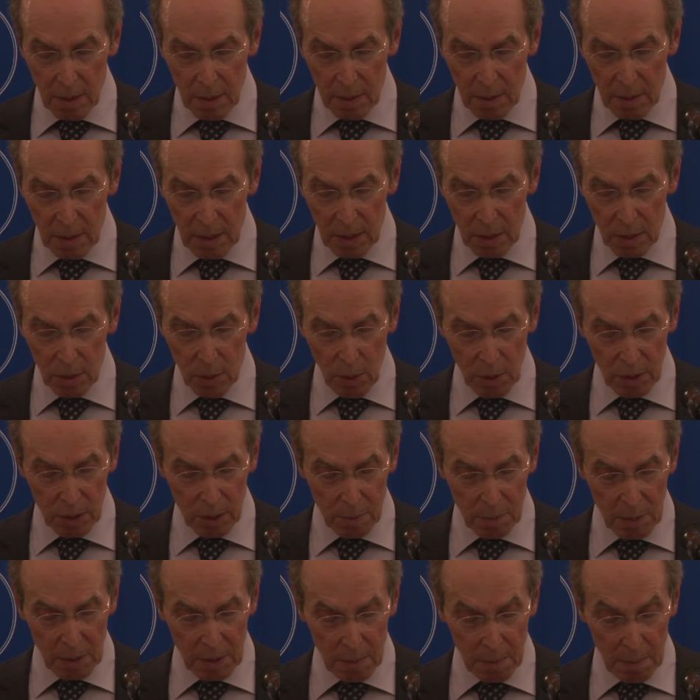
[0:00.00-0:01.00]
the
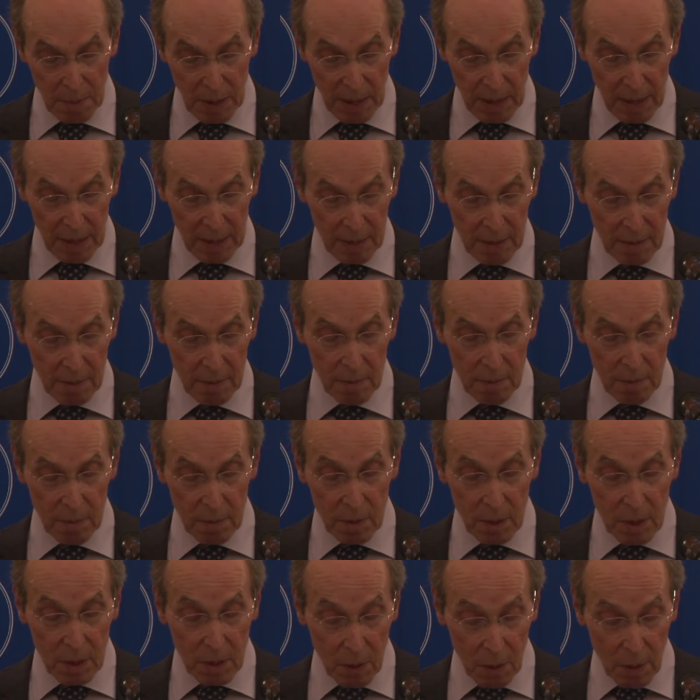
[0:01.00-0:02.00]
endorsement by the